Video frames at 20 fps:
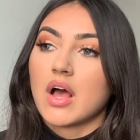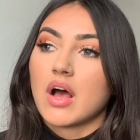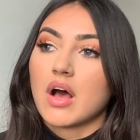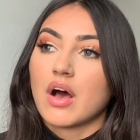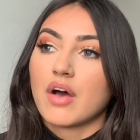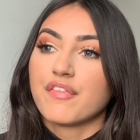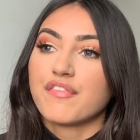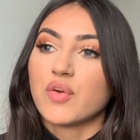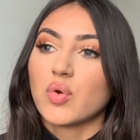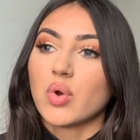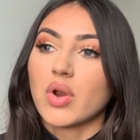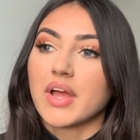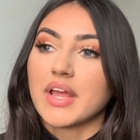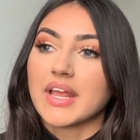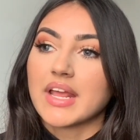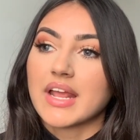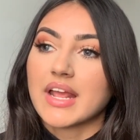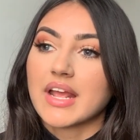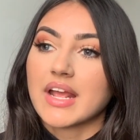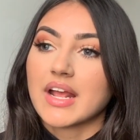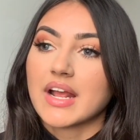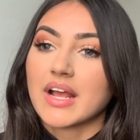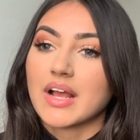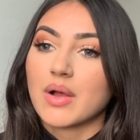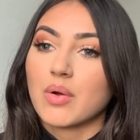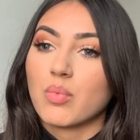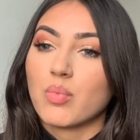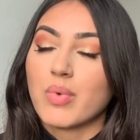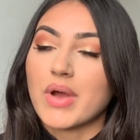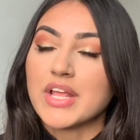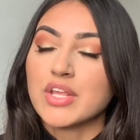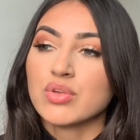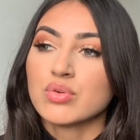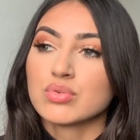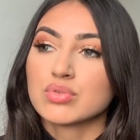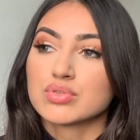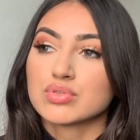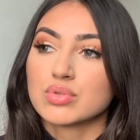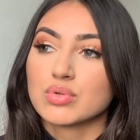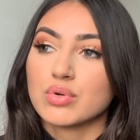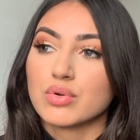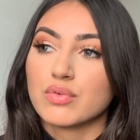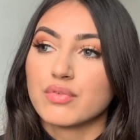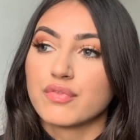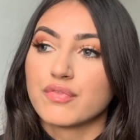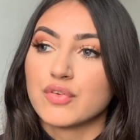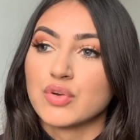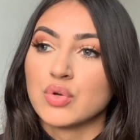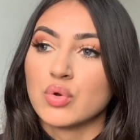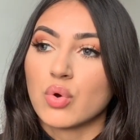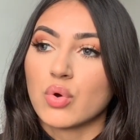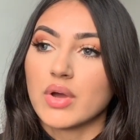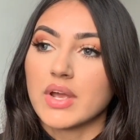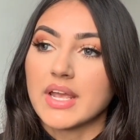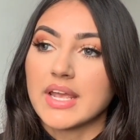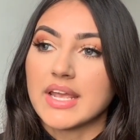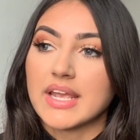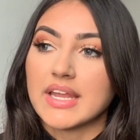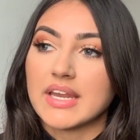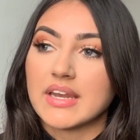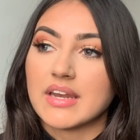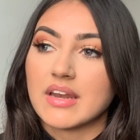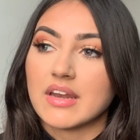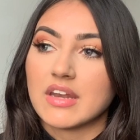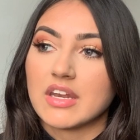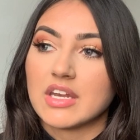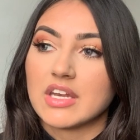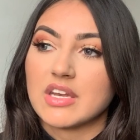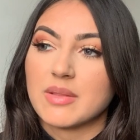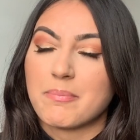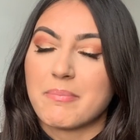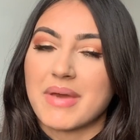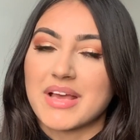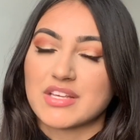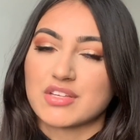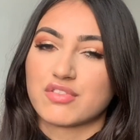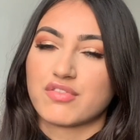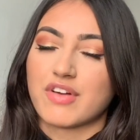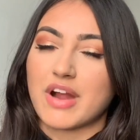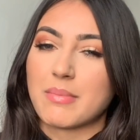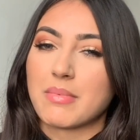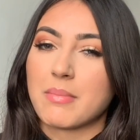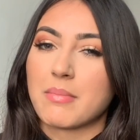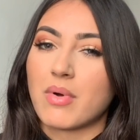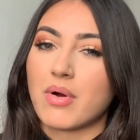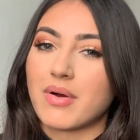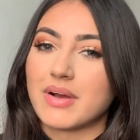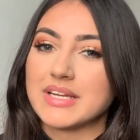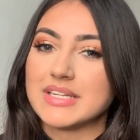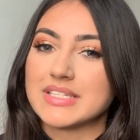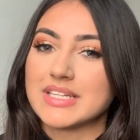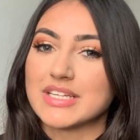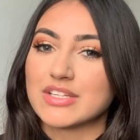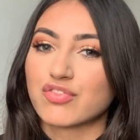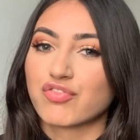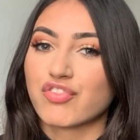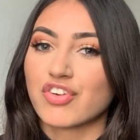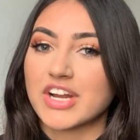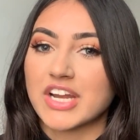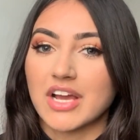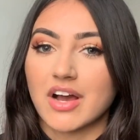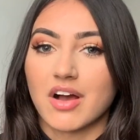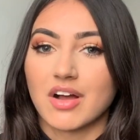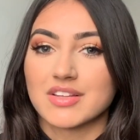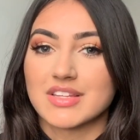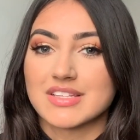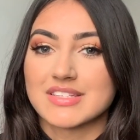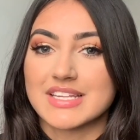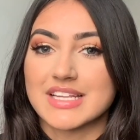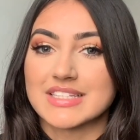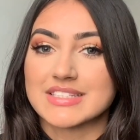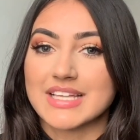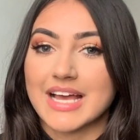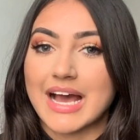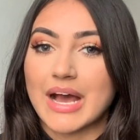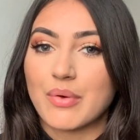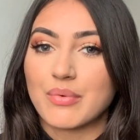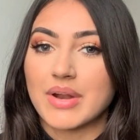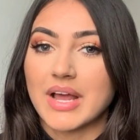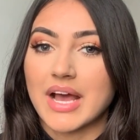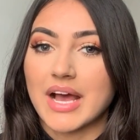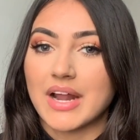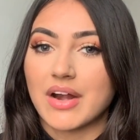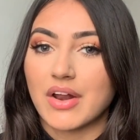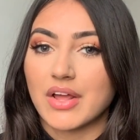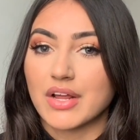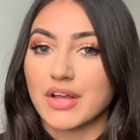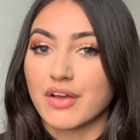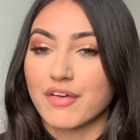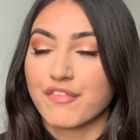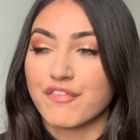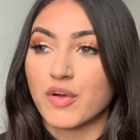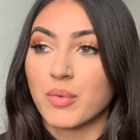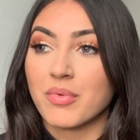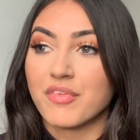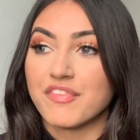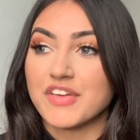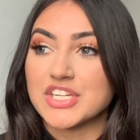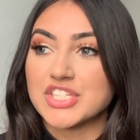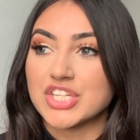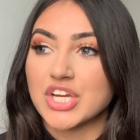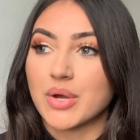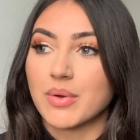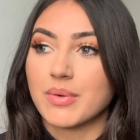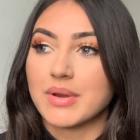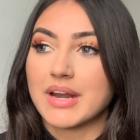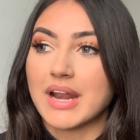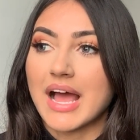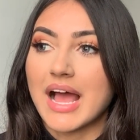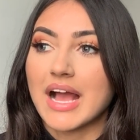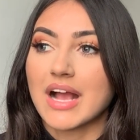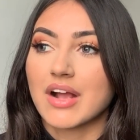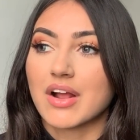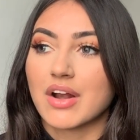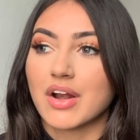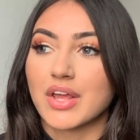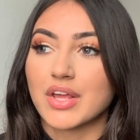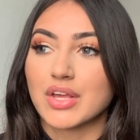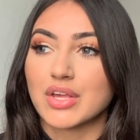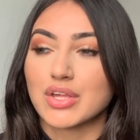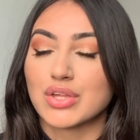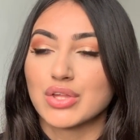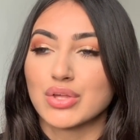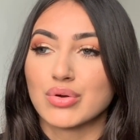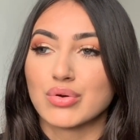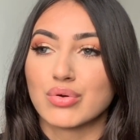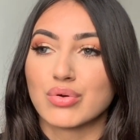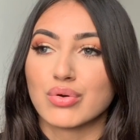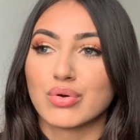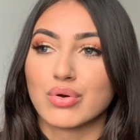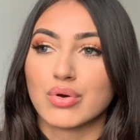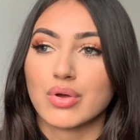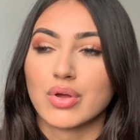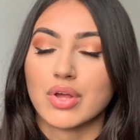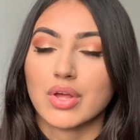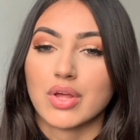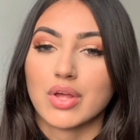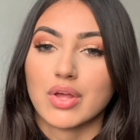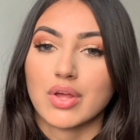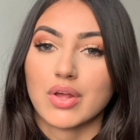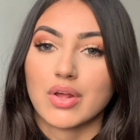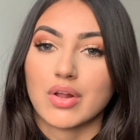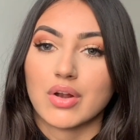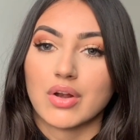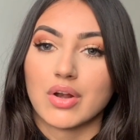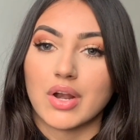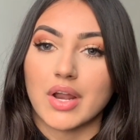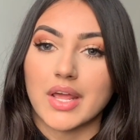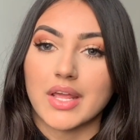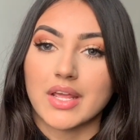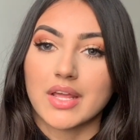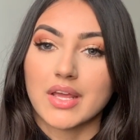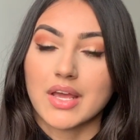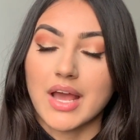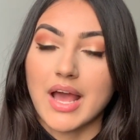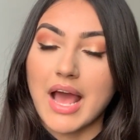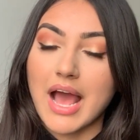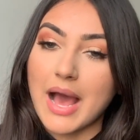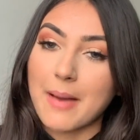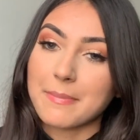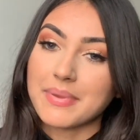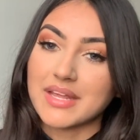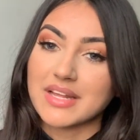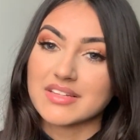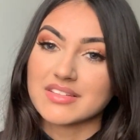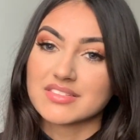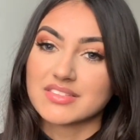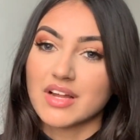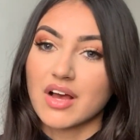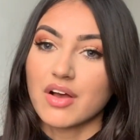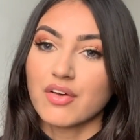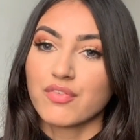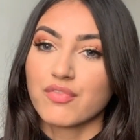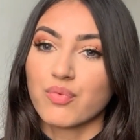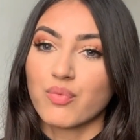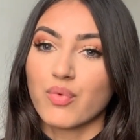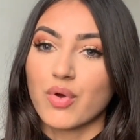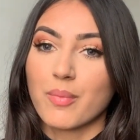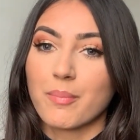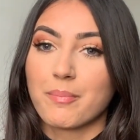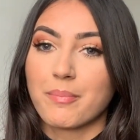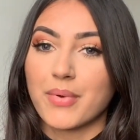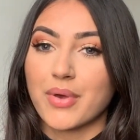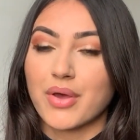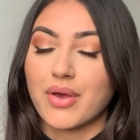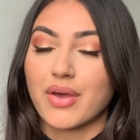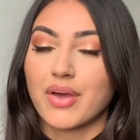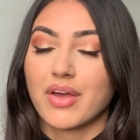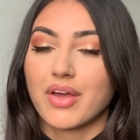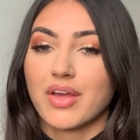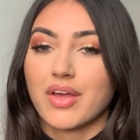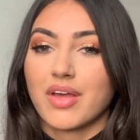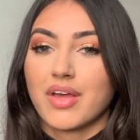I feel like when you're sort of not in the best frame of mind, it's really hard to sit down and like film a video and act like you're like happy and stuff. But